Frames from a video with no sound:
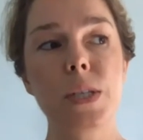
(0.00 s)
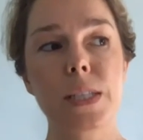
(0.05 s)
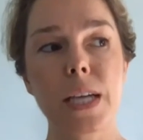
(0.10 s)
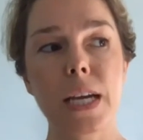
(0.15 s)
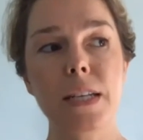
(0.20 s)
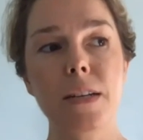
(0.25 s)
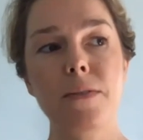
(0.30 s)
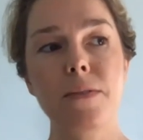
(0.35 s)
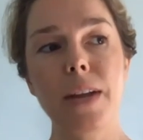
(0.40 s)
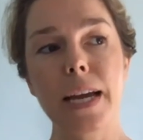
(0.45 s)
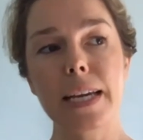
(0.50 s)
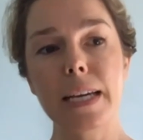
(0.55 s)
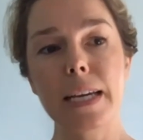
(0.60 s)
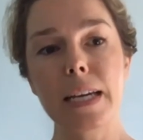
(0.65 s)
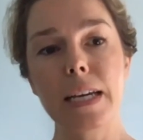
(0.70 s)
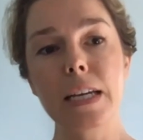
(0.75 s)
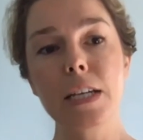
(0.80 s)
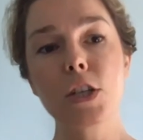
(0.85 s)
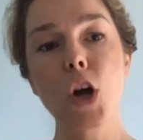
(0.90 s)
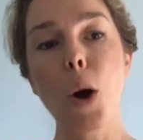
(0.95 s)
kind of like
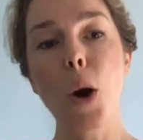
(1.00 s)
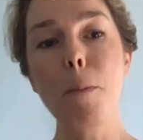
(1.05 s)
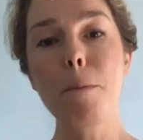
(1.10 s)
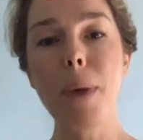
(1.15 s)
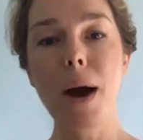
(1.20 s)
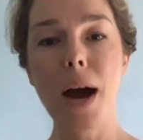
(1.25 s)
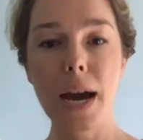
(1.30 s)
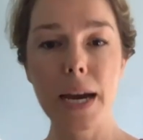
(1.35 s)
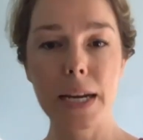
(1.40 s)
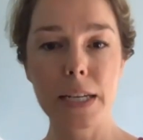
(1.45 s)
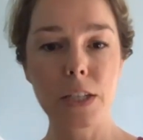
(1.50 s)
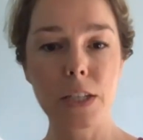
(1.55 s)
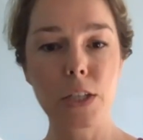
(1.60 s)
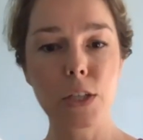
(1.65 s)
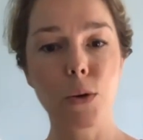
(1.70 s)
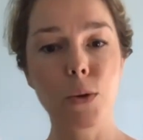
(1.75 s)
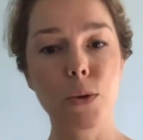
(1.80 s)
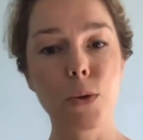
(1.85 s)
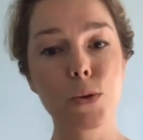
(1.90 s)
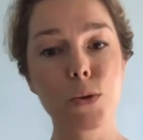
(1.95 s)
combine you
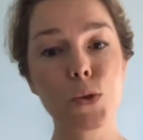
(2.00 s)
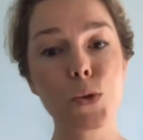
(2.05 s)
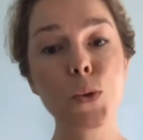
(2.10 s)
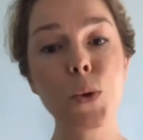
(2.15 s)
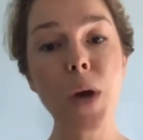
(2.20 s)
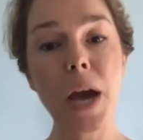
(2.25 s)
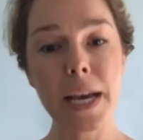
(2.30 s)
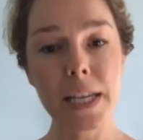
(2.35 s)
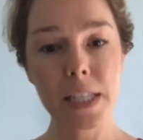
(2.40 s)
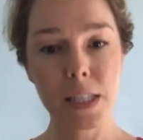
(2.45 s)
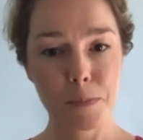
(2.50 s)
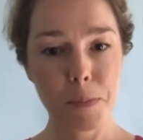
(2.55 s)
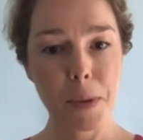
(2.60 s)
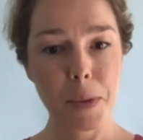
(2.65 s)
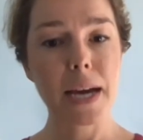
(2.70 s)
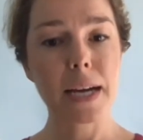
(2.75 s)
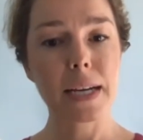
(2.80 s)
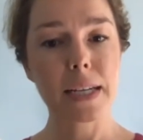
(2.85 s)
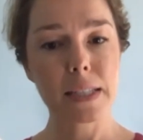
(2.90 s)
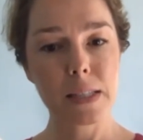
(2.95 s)
know those two
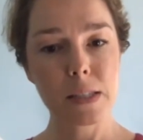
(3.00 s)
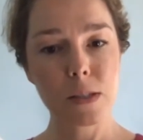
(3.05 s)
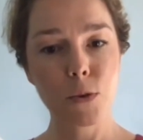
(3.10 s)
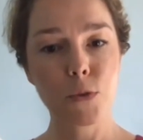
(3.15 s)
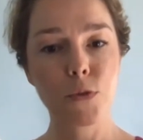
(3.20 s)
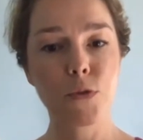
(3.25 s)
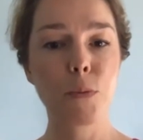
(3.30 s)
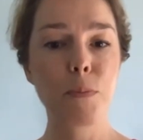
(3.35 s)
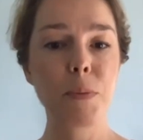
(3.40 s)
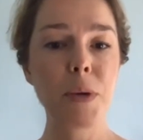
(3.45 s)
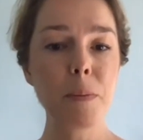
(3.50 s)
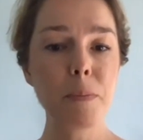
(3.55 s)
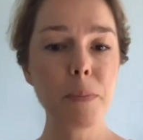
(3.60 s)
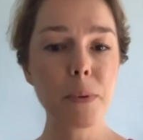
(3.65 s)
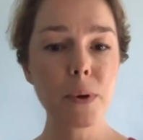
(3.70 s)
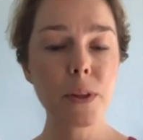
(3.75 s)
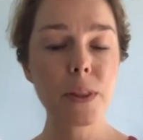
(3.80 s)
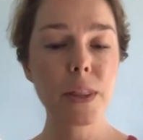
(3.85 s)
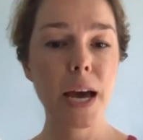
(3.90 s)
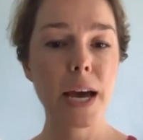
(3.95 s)
aspects so for
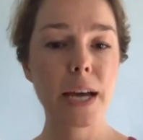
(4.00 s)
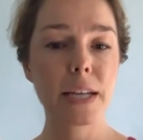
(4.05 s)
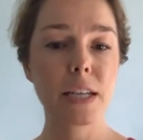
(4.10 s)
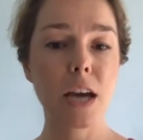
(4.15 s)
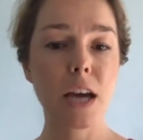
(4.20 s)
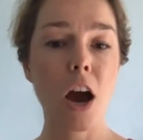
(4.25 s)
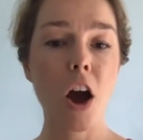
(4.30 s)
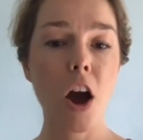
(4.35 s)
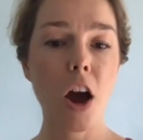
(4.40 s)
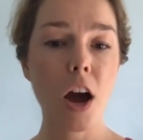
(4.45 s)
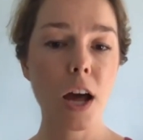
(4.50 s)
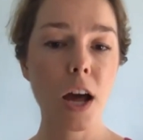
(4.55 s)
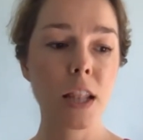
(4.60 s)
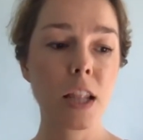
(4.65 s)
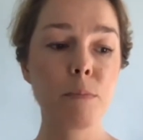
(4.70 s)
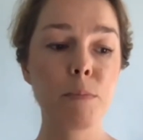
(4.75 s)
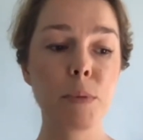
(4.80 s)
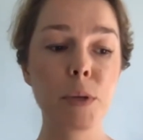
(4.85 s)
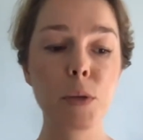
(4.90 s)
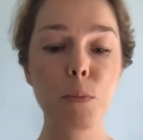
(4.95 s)
people that are a
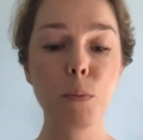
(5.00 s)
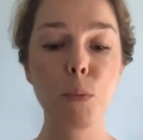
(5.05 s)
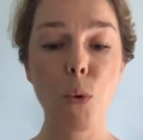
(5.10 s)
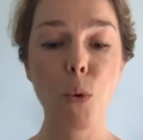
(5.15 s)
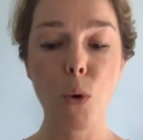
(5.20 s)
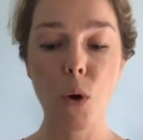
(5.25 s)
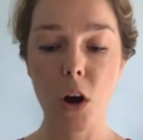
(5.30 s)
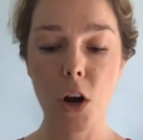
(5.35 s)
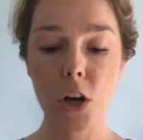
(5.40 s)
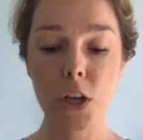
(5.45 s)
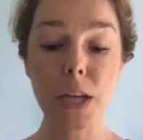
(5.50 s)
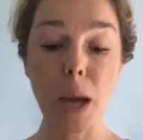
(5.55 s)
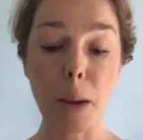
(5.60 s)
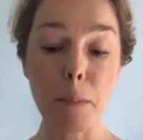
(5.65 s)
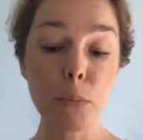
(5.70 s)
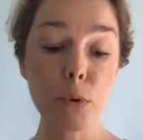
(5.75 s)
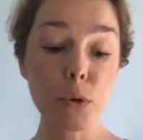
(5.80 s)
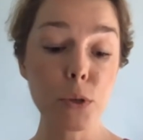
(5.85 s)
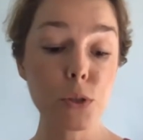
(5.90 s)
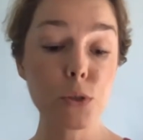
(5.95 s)
little bit more
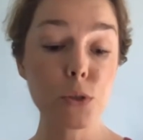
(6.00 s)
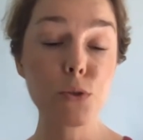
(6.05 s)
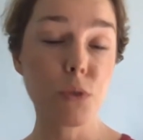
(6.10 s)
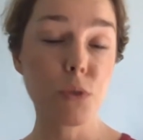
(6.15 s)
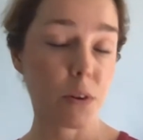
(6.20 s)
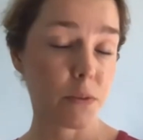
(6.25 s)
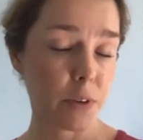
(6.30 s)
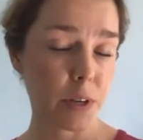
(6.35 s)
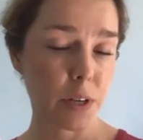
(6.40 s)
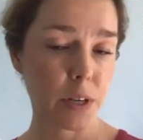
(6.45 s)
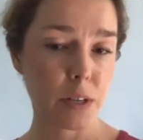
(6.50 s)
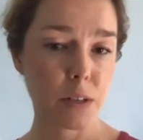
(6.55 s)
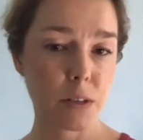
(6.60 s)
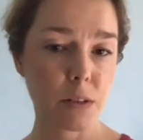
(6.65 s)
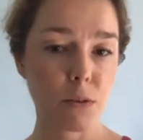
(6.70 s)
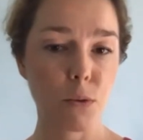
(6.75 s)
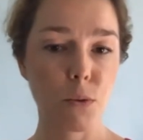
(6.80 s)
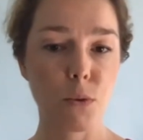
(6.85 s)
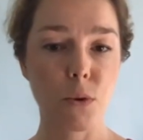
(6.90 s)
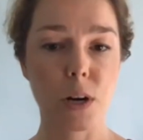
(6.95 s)
numbers
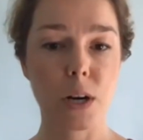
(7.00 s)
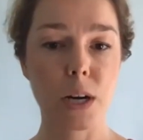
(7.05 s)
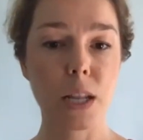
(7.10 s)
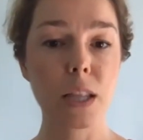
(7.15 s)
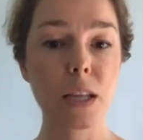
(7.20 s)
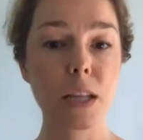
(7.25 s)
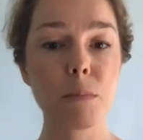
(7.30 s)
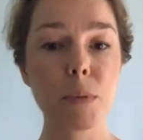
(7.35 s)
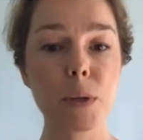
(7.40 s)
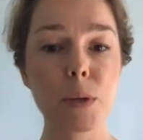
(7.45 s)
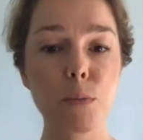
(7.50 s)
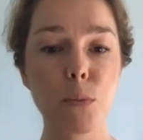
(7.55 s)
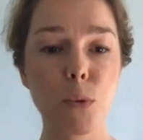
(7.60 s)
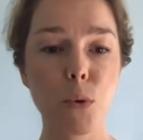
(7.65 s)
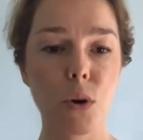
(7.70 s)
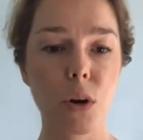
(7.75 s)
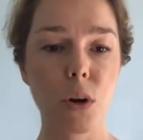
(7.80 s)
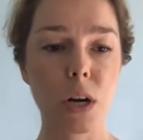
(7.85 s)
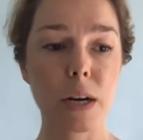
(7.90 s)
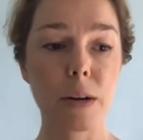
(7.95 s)
driven or a little bit
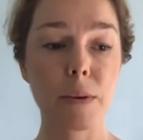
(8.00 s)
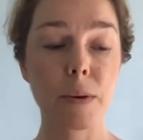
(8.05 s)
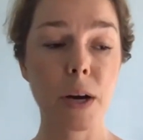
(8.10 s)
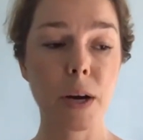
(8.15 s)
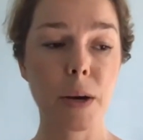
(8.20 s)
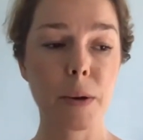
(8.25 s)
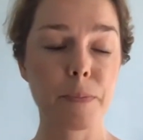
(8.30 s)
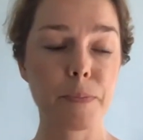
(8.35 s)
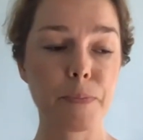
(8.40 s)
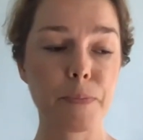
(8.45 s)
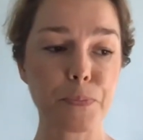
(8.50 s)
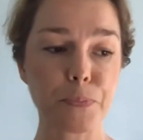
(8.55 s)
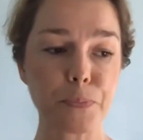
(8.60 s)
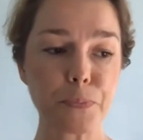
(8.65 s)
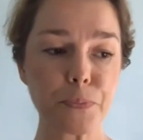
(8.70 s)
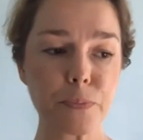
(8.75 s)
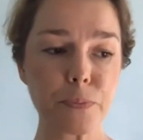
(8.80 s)
more um,